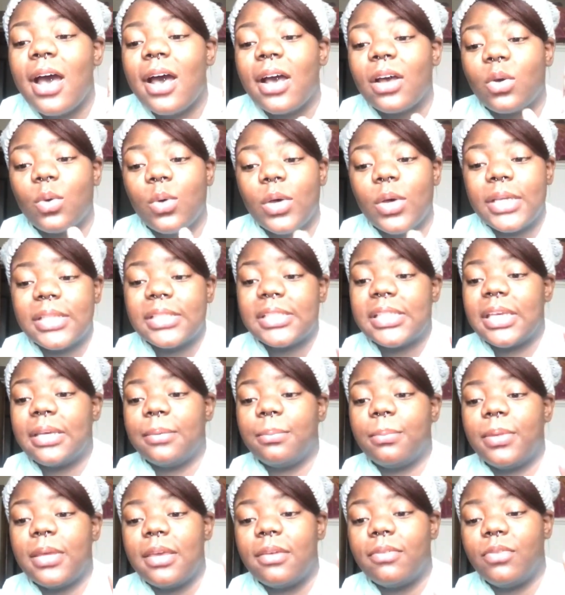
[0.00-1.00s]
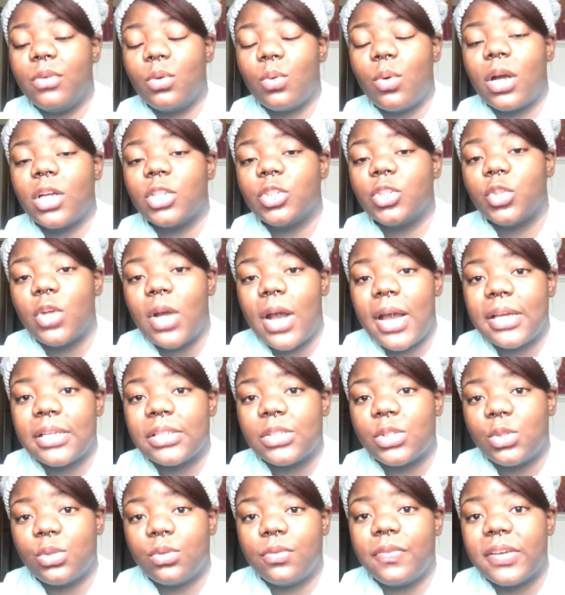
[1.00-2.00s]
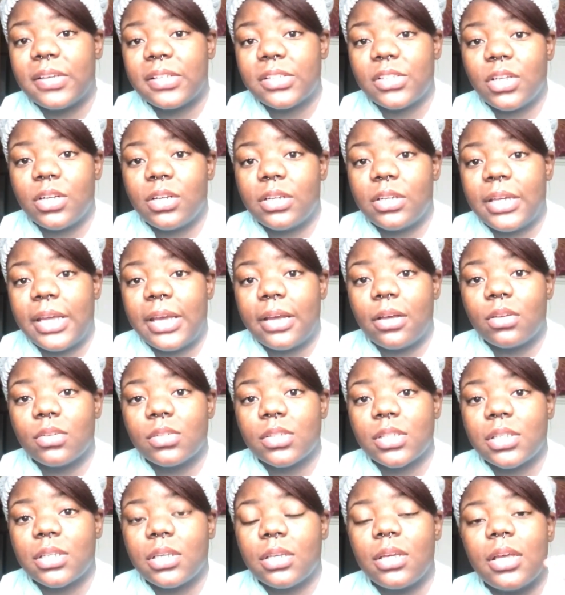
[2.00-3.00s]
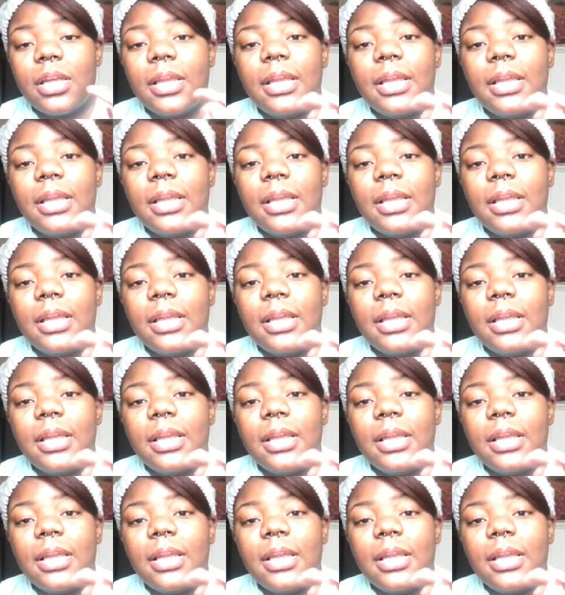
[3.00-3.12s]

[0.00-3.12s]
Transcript: A quick tip if you are trying to fix your nails.